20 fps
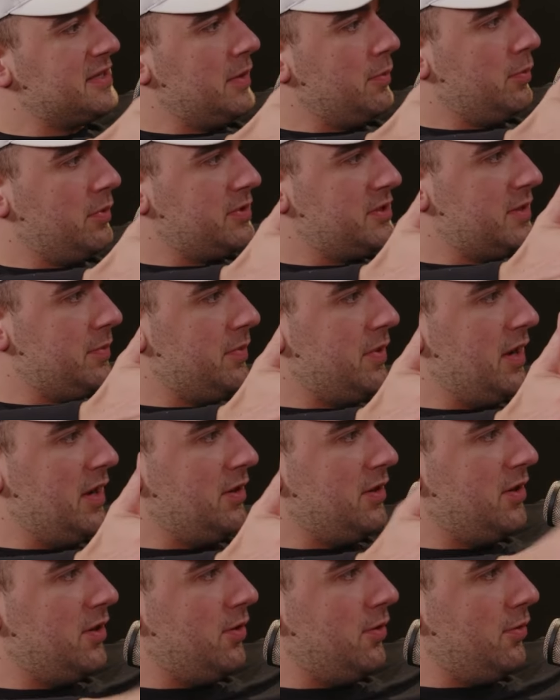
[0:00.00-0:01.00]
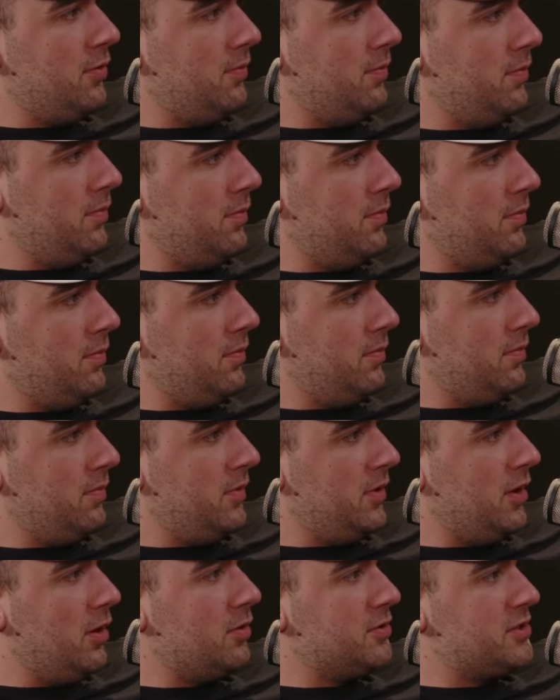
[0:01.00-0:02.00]
them with somebody new.
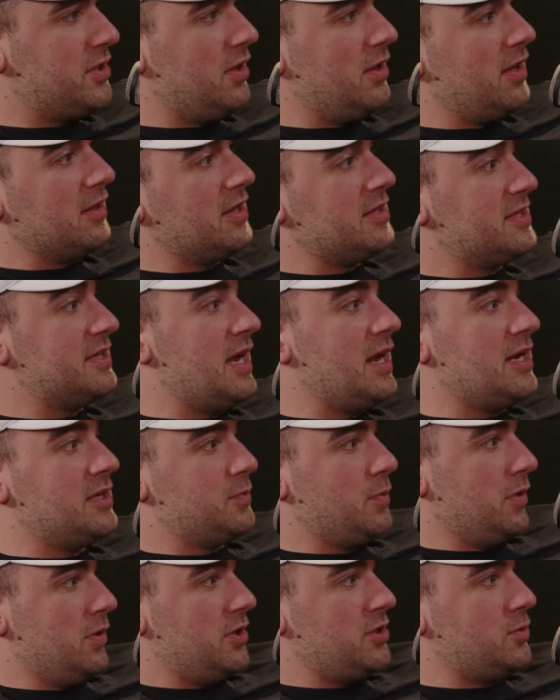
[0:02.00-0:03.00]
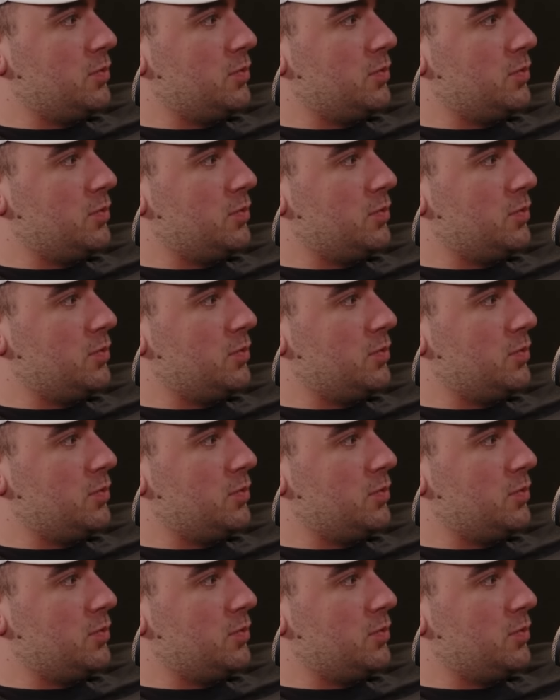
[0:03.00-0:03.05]
You know, so like the Senate's part of the